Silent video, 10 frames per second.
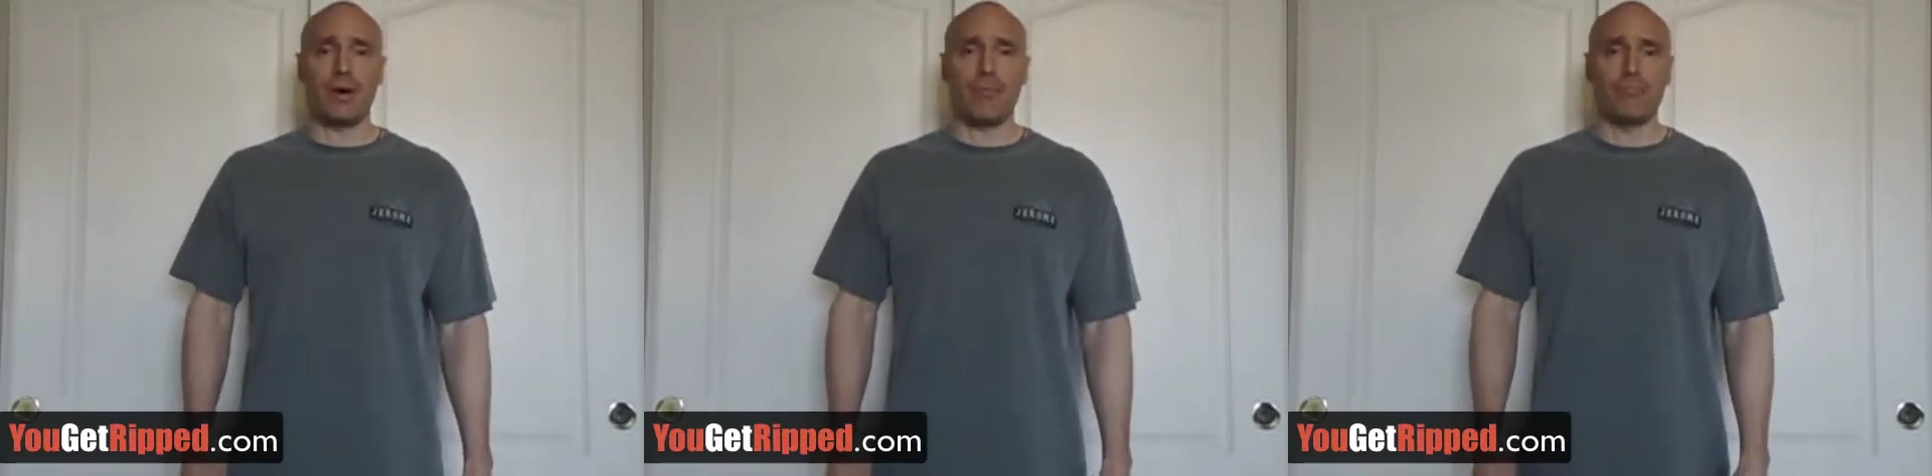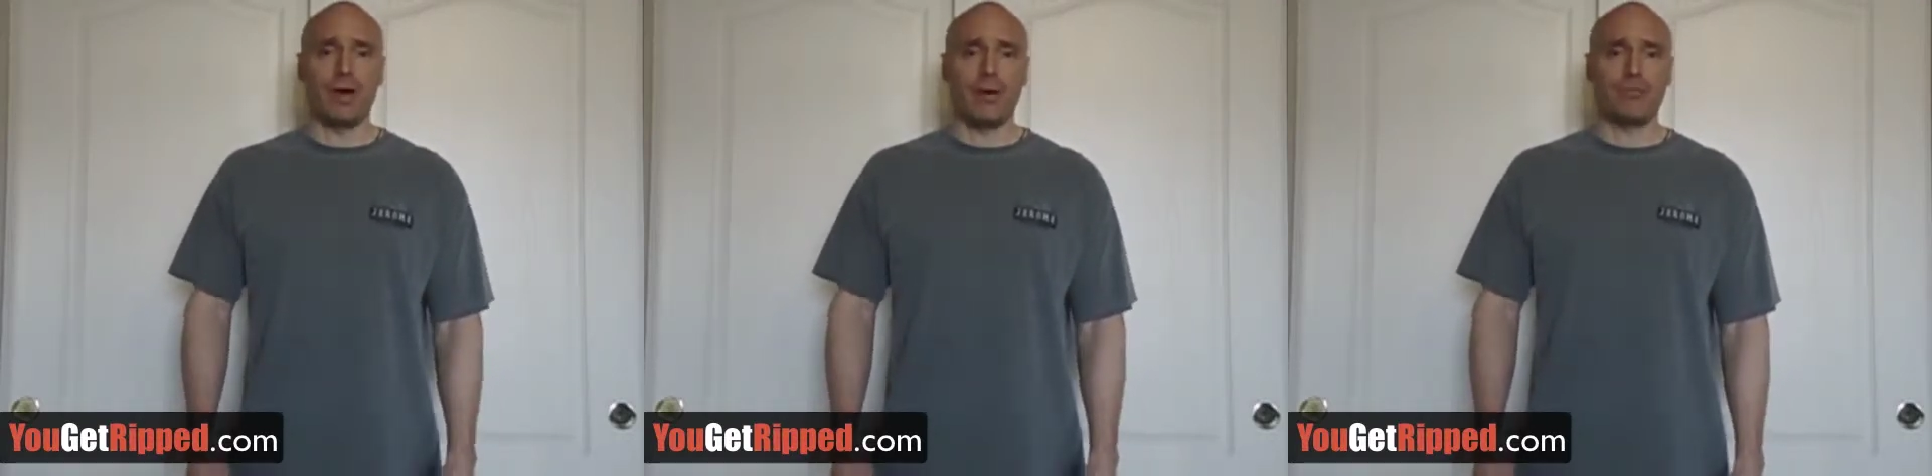
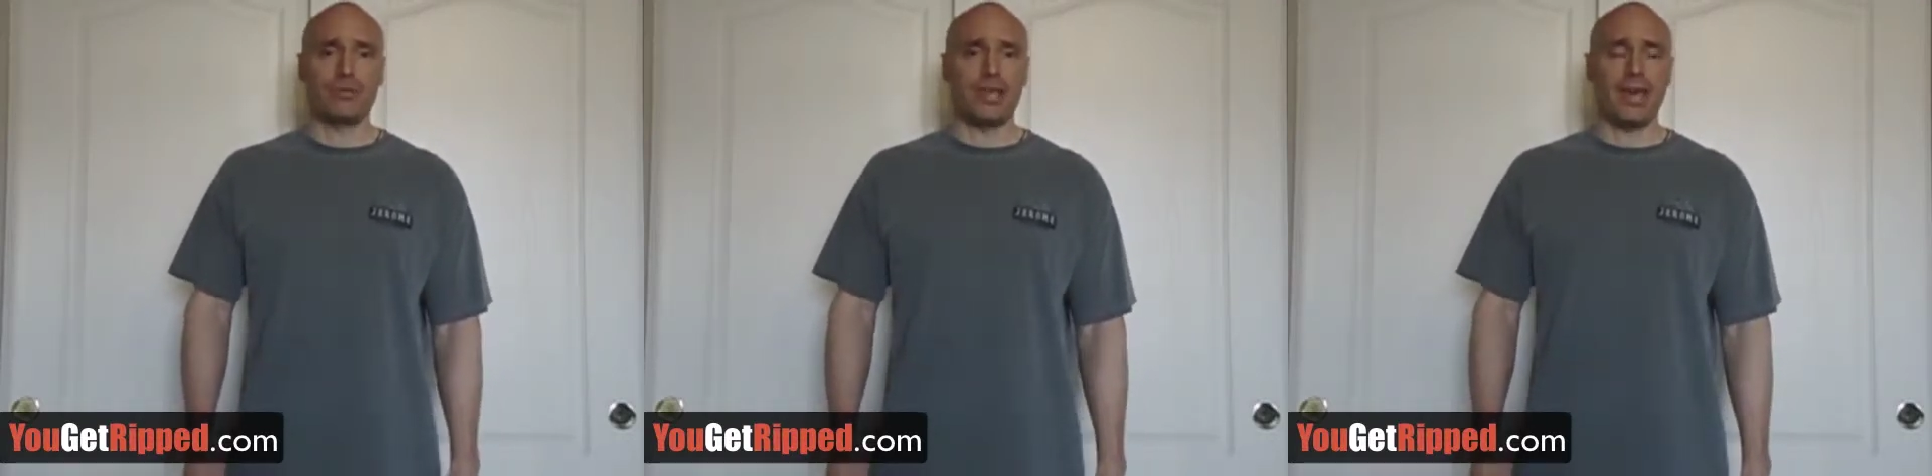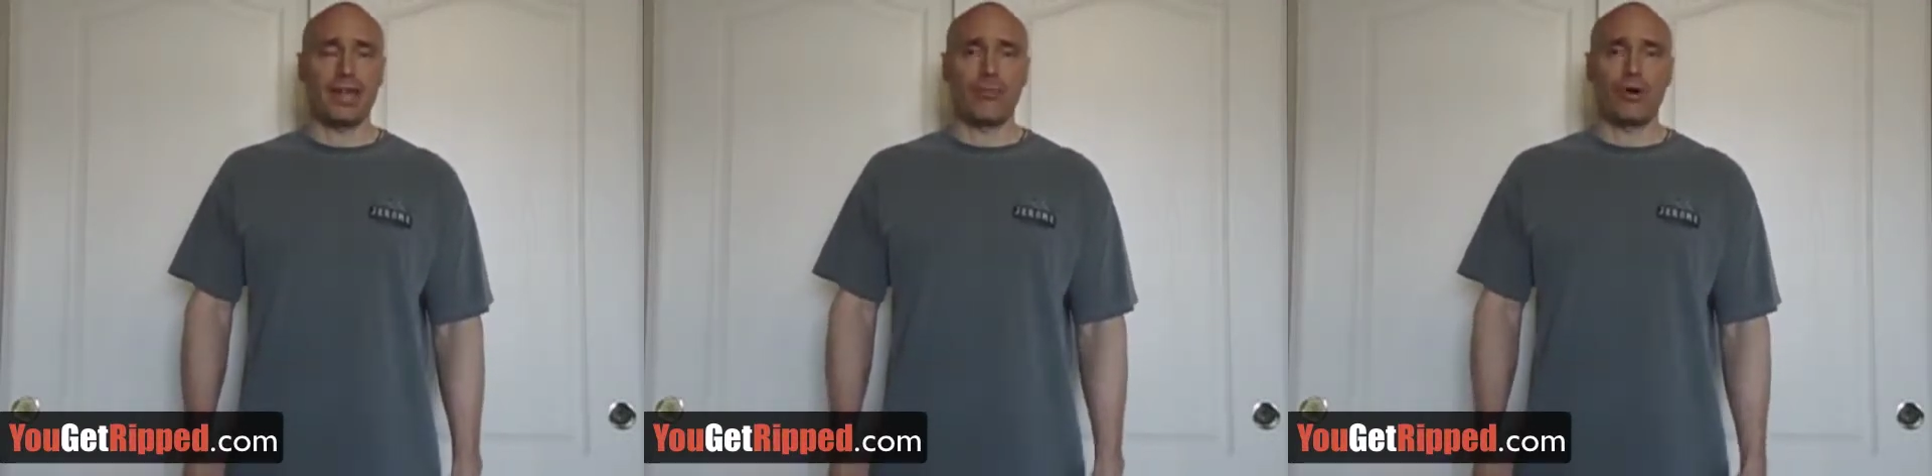I'm
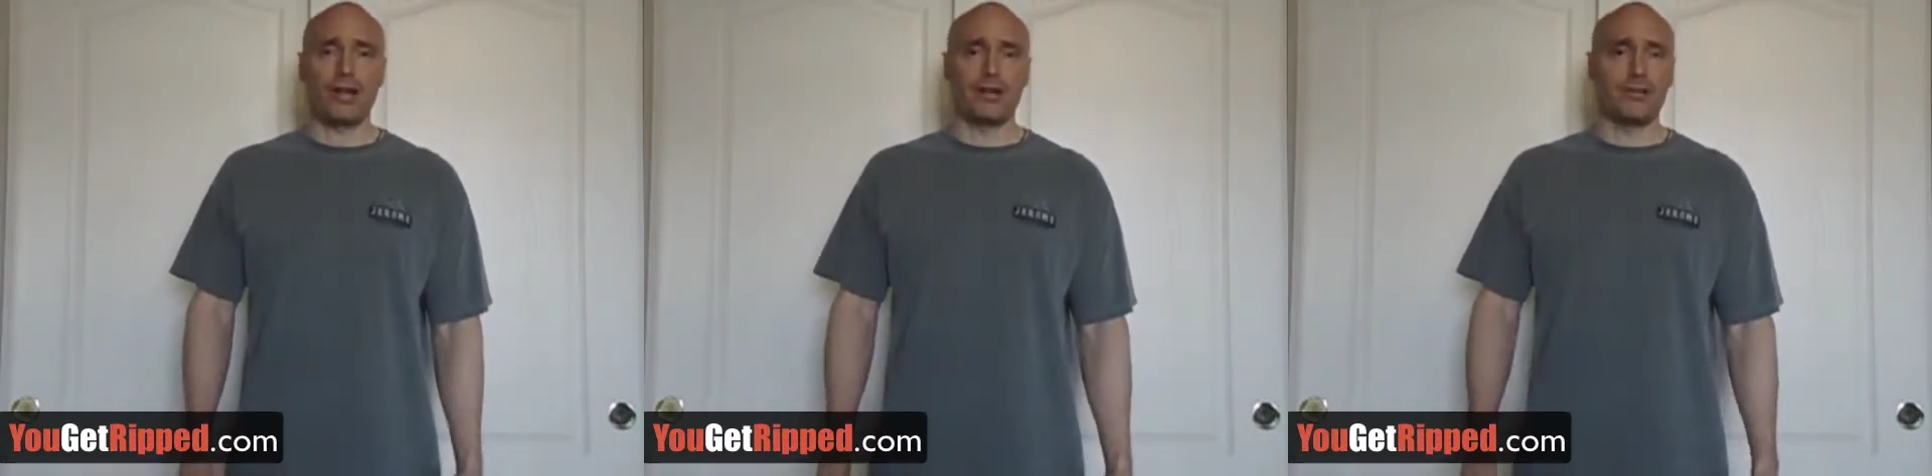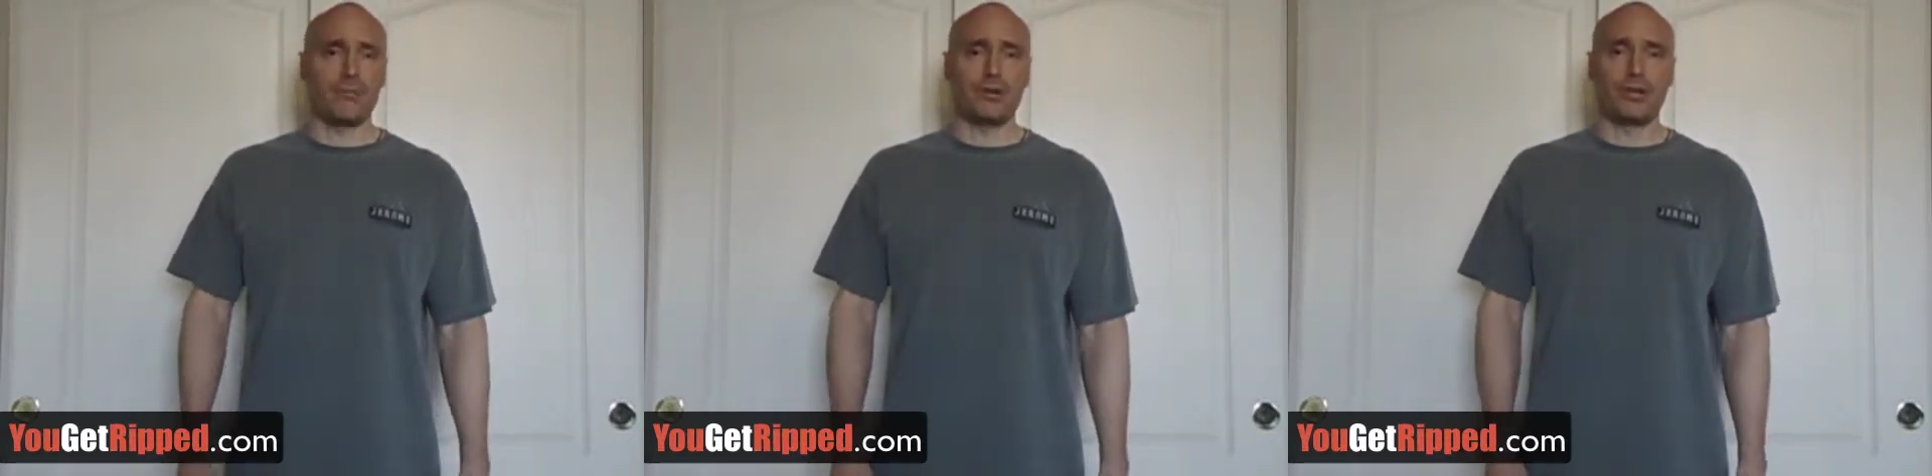set. I'm ready.
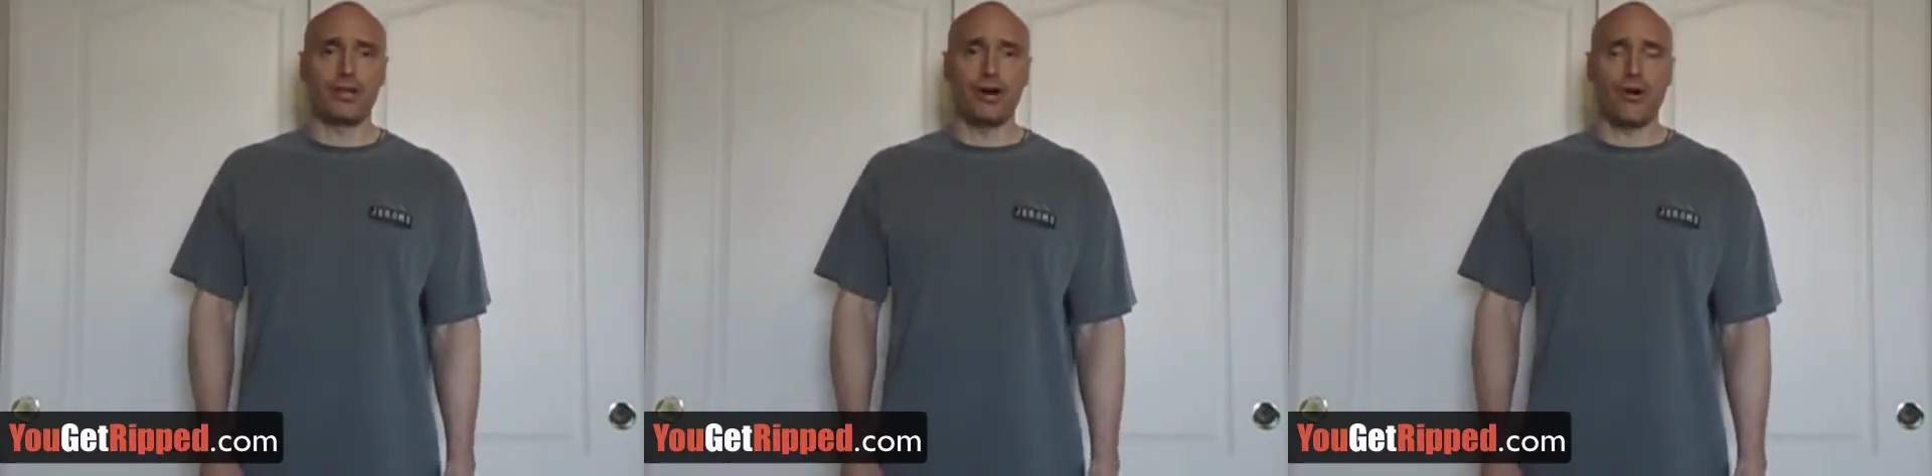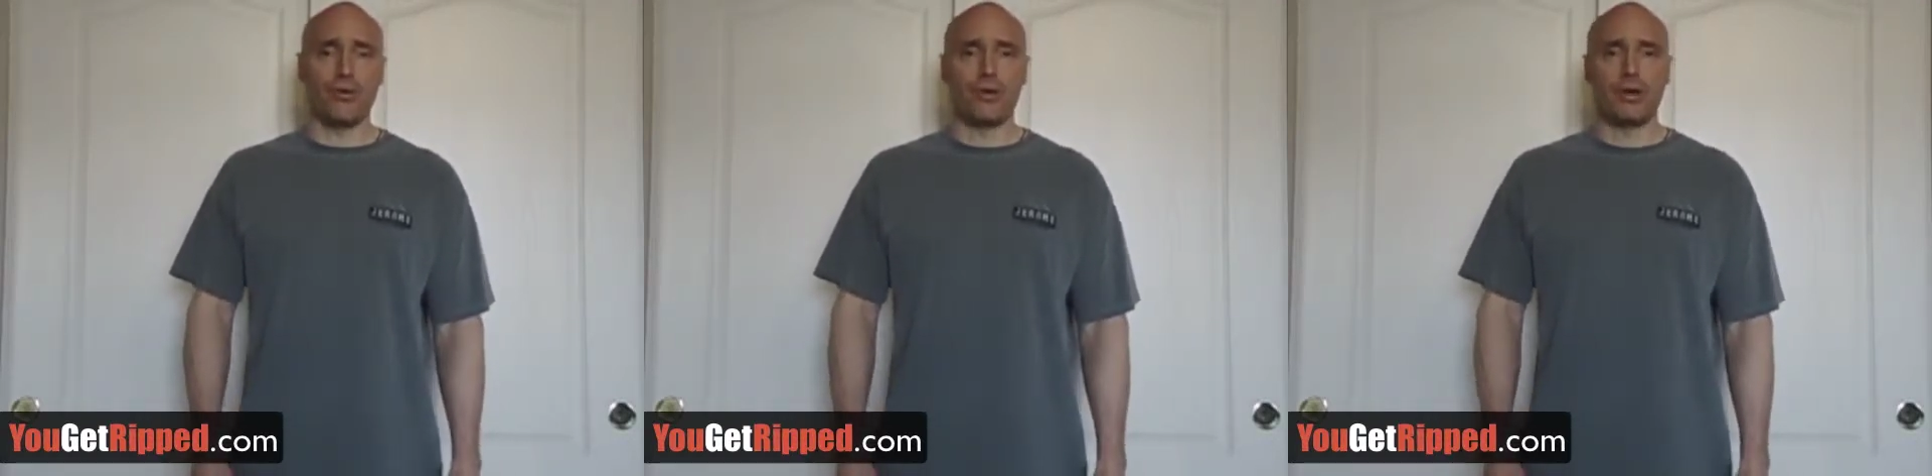I'm good to go.